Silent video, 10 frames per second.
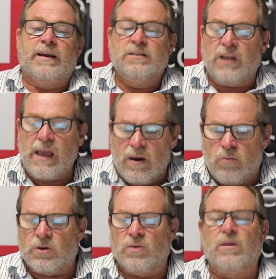can
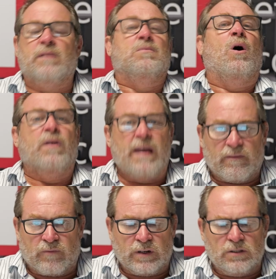tell you that on
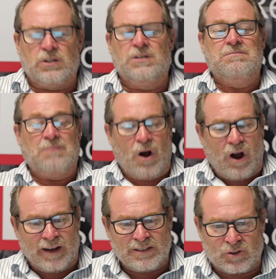average,
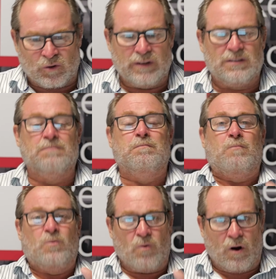high streets
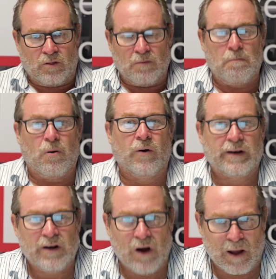growth
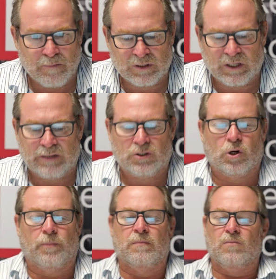0.9%,
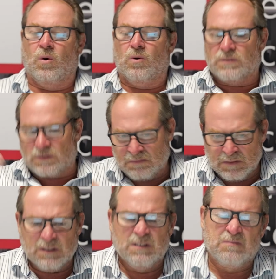shopping malls
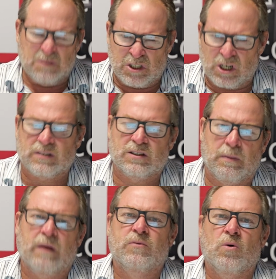just
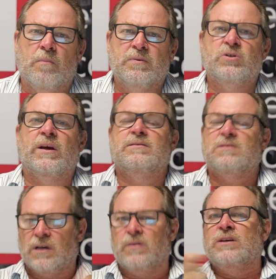above 0%.
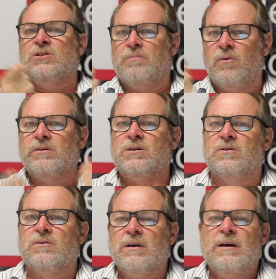So there's your
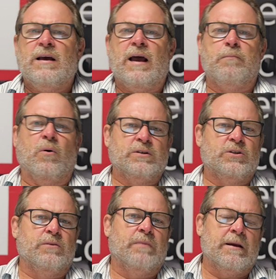0.2, and
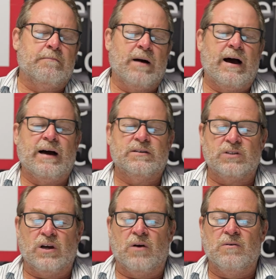0.2 being par.
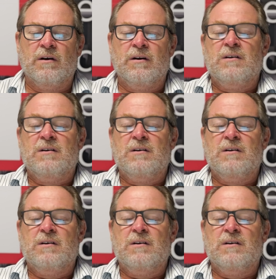So